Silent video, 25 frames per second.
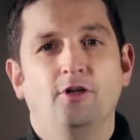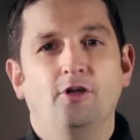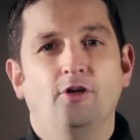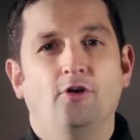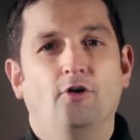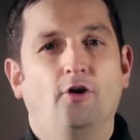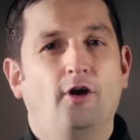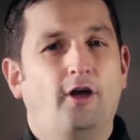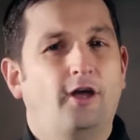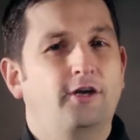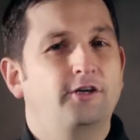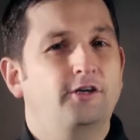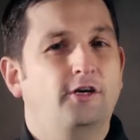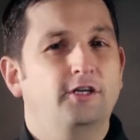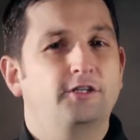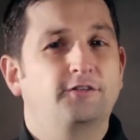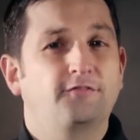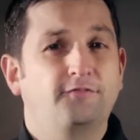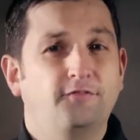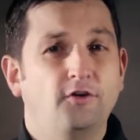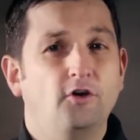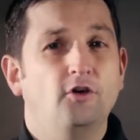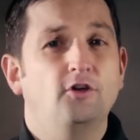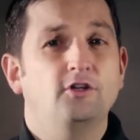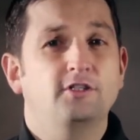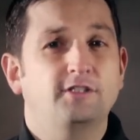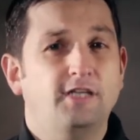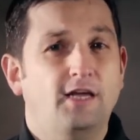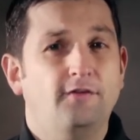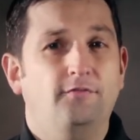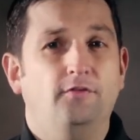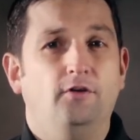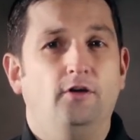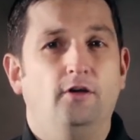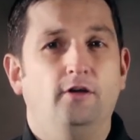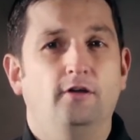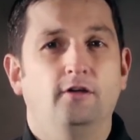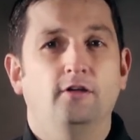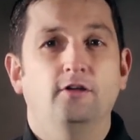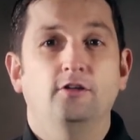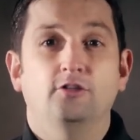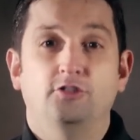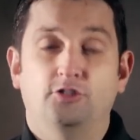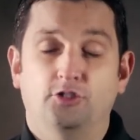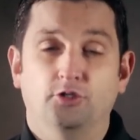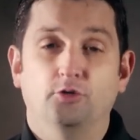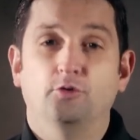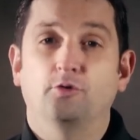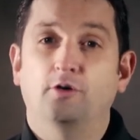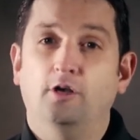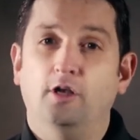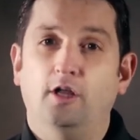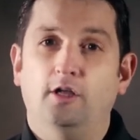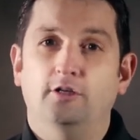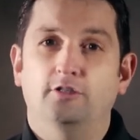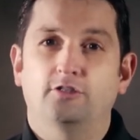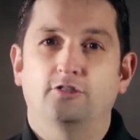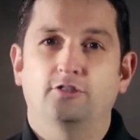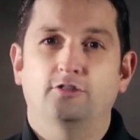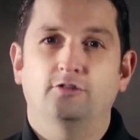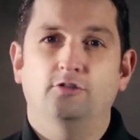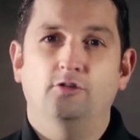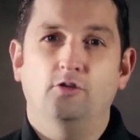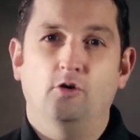or Hyundai's first ever dual-clutch